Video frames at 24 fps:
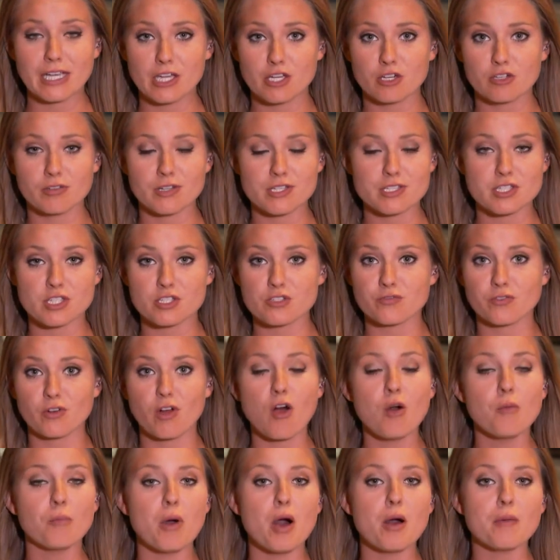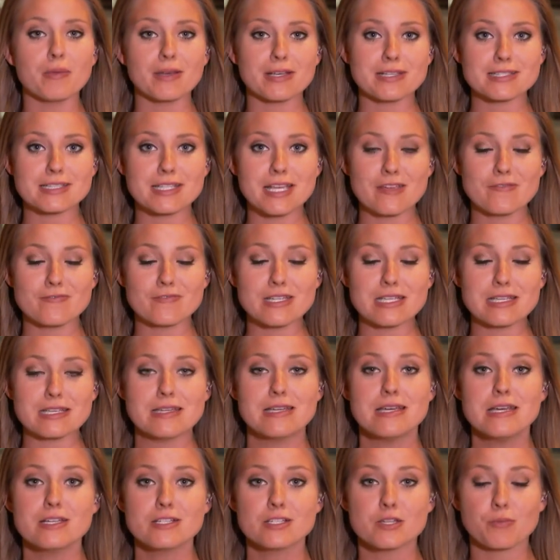increases for all public safety
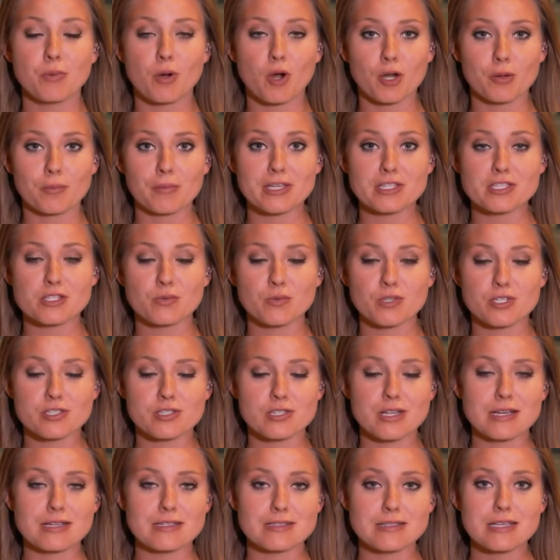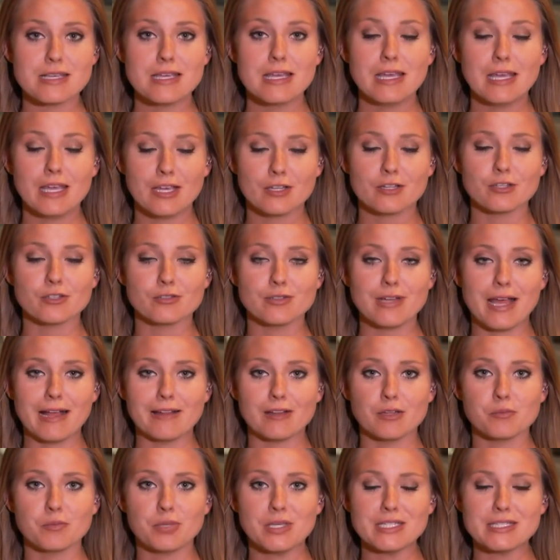departments, which does include
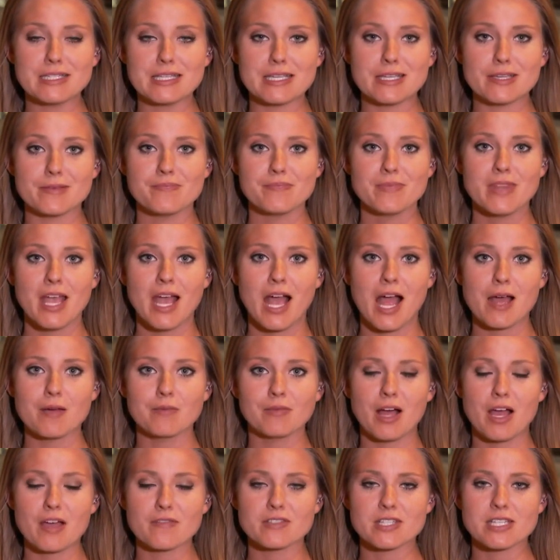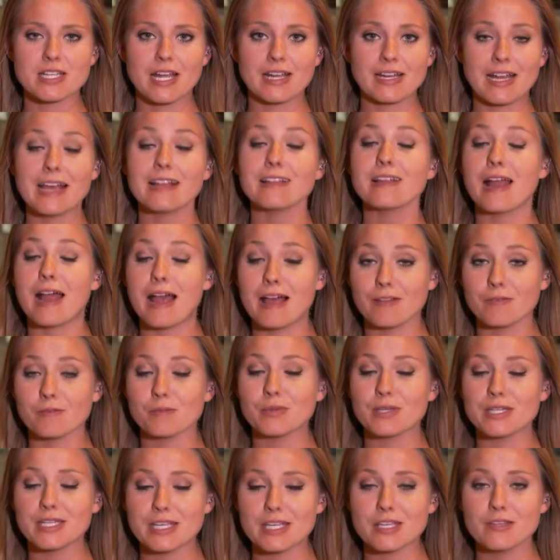LMPD. I'm live tonight at
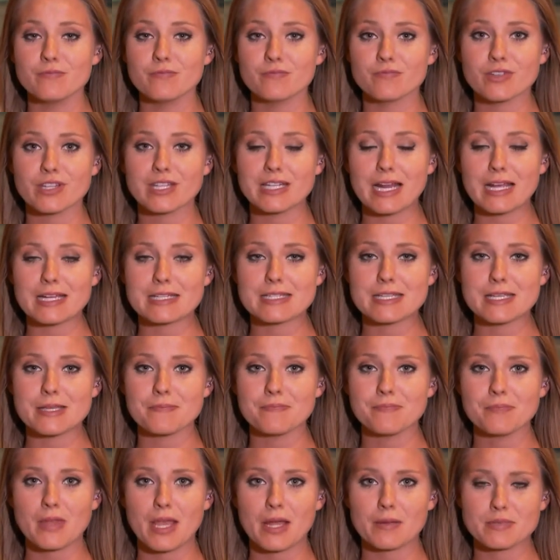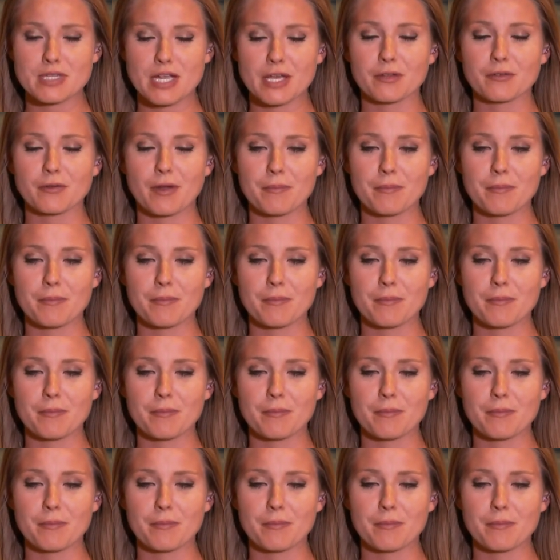LMPD for the night team. I'm Tyler